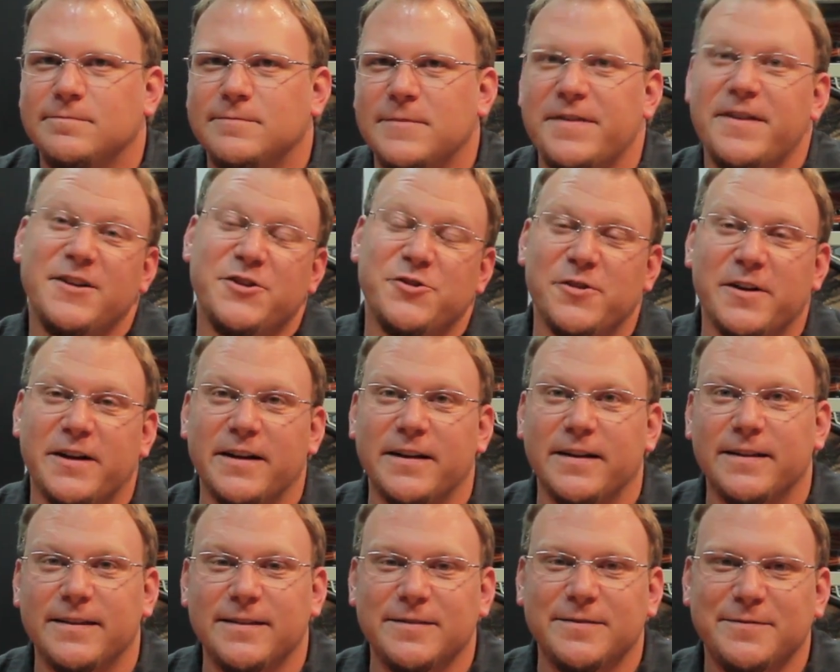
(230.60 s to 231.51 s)
And then
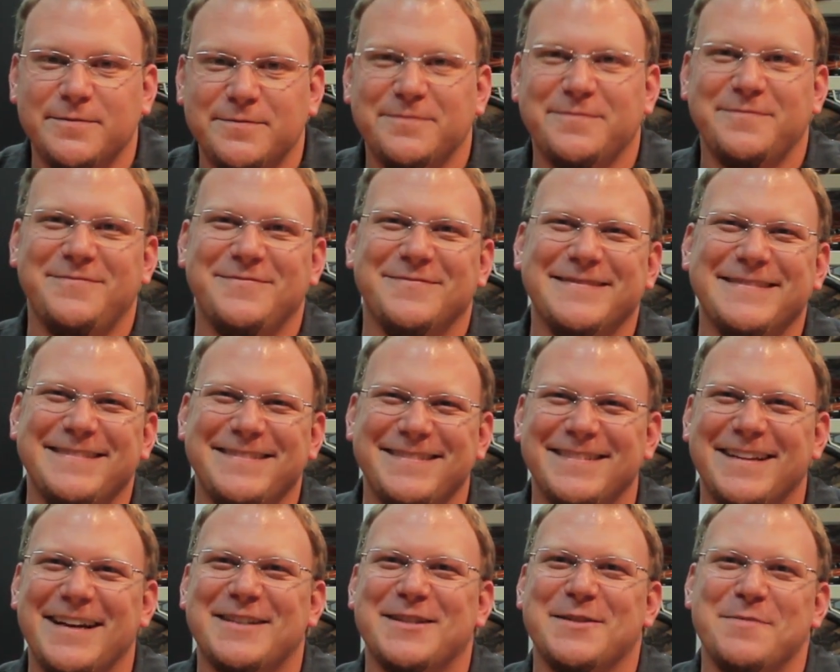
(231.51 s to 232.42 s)
drinking it.
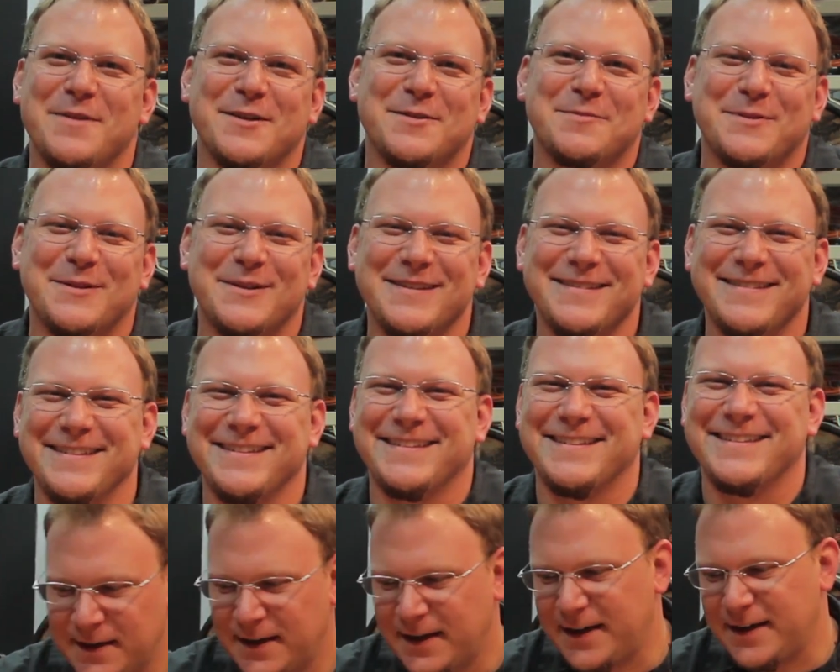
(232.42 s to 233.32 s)
That's the best part.
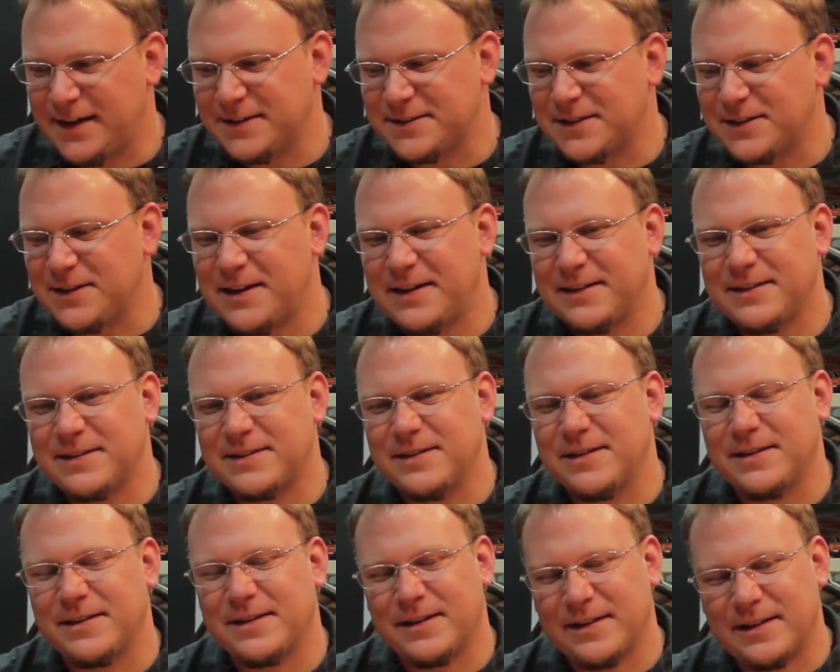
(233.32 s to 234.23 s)
It's a
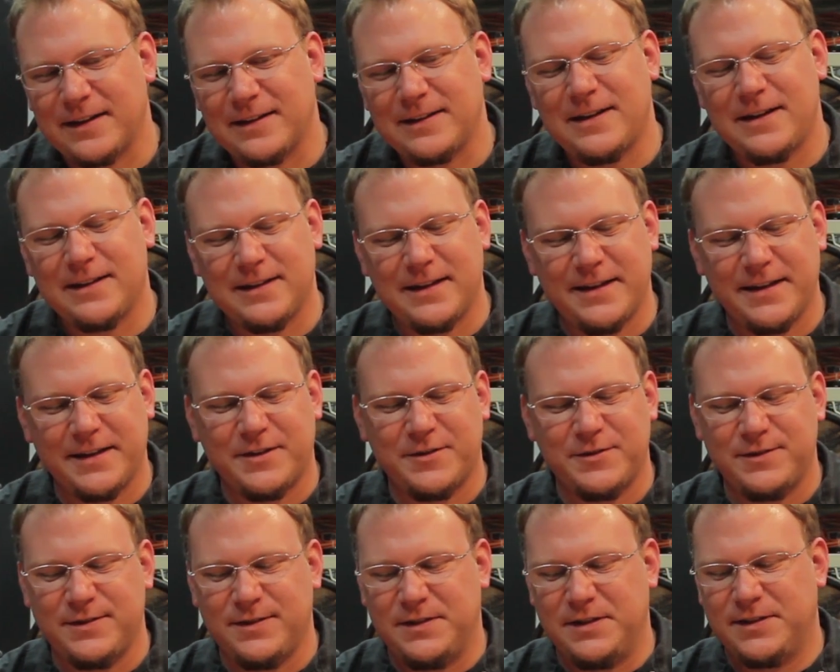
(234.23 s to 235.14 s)
lot
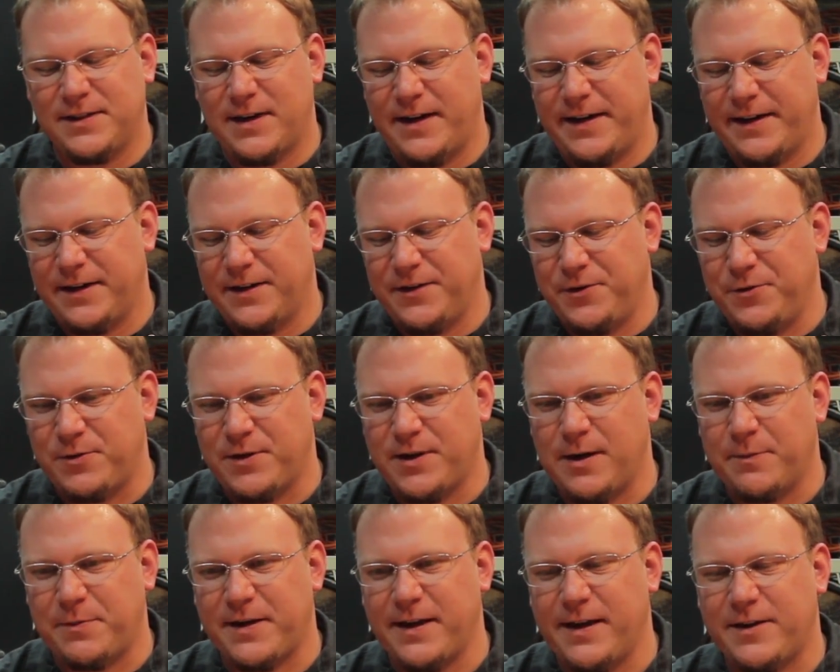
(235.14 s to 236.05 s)
like designing a new
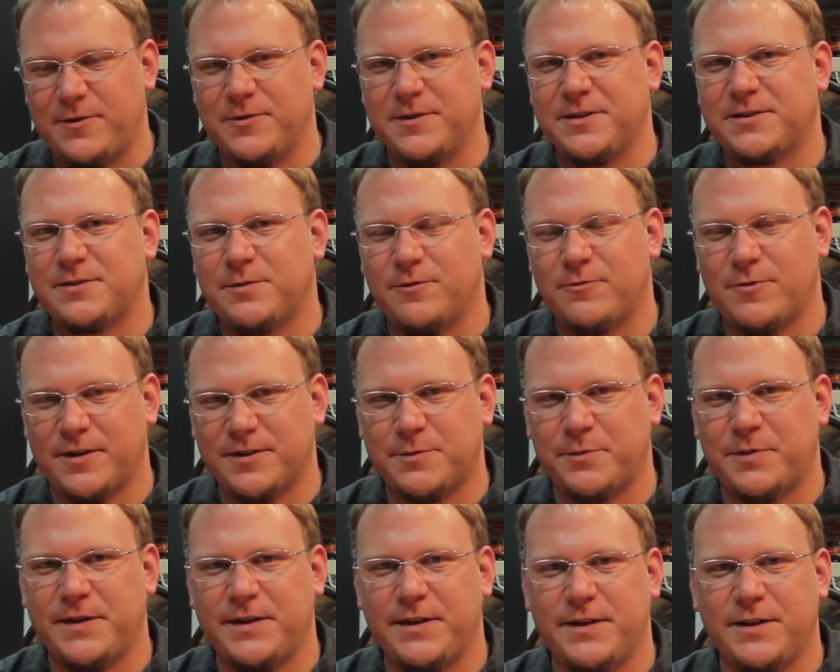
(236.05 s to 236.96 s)
cupcake
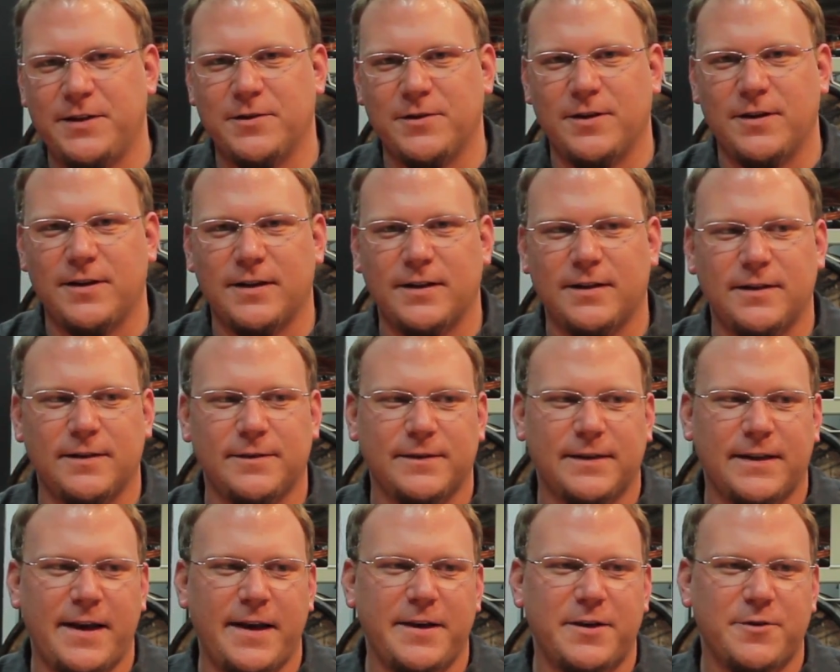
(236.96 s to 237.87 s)
recipe or
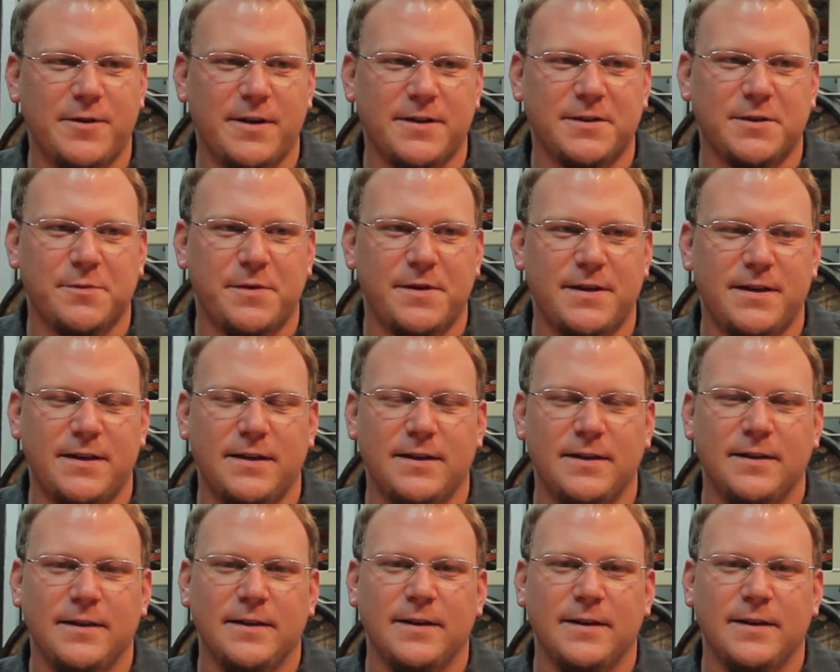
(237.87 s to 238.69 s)
a cake recipe.